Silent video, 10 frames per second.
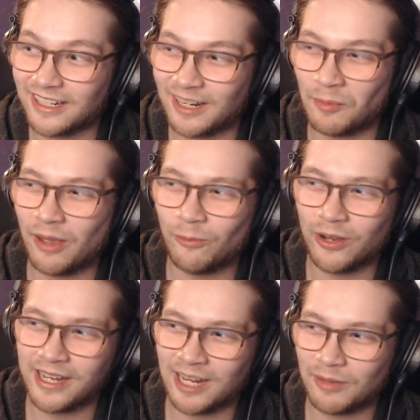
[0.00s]
I remember that one
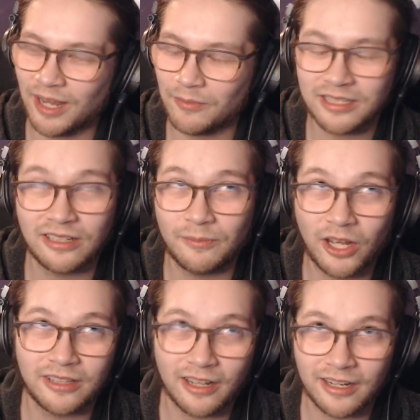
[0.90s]
anime. I'm, i still
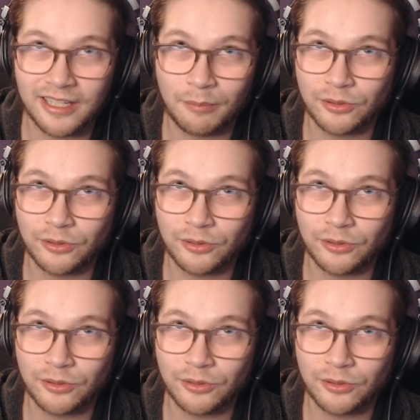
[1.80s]
not done it yet.